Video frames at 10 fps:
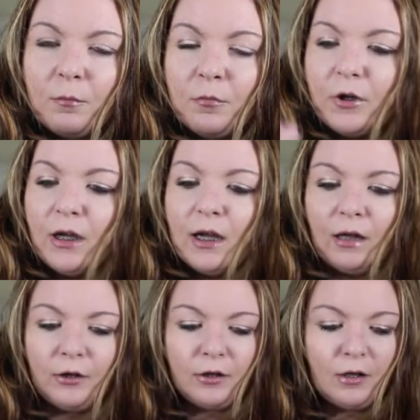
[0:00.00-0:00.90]
Pretty
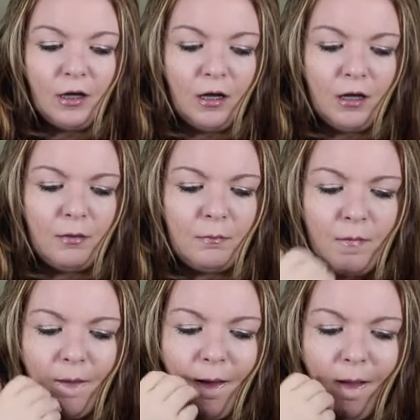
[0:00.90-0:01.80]
color.
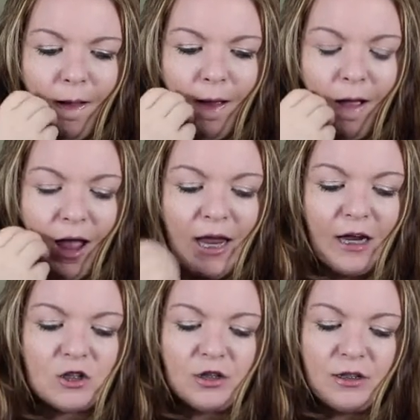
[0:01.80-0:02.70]
Um, I
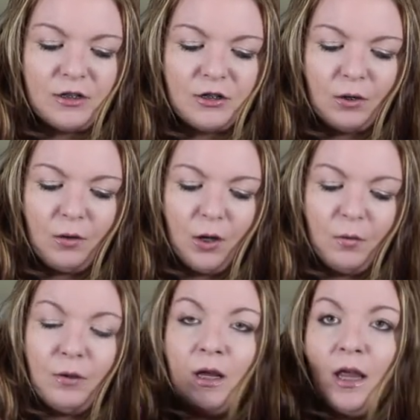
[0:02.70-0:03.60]
actually don't
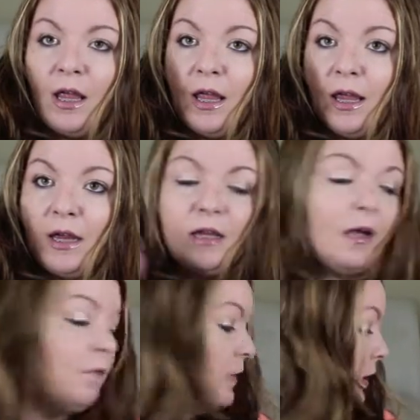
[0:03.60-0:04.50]
own any
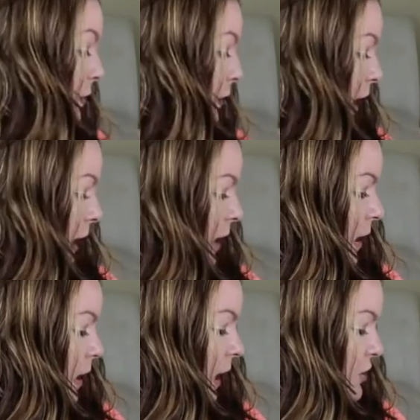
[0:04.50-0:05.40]
of these
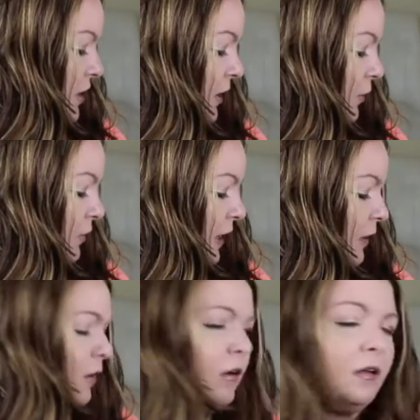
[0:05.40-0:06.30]
eyeshadows
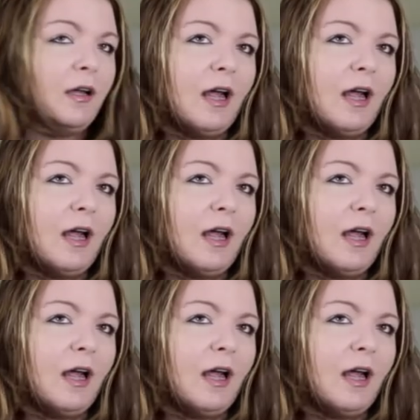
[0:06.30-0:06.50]
at all.